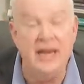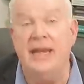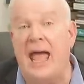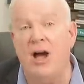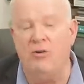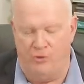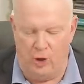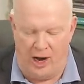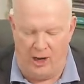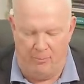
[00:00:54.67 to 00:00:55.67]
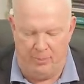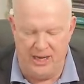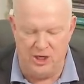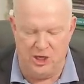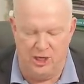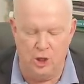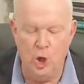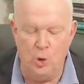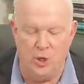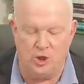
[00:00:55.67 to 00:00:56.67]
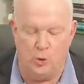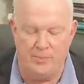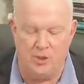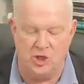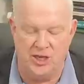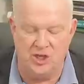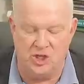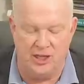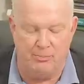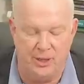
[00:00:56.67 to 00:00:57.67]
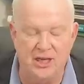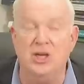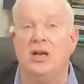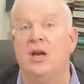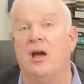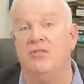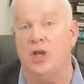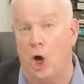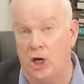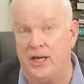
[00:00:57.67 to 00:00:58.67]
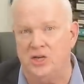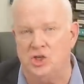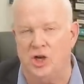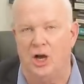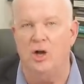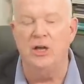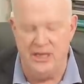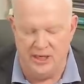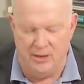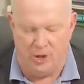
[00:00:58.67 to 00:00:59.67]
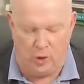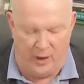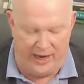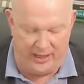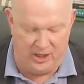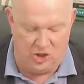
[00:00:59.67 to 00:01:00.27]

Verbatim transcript: Now for our opinion, which represents the opinion of the Arkansas Democrat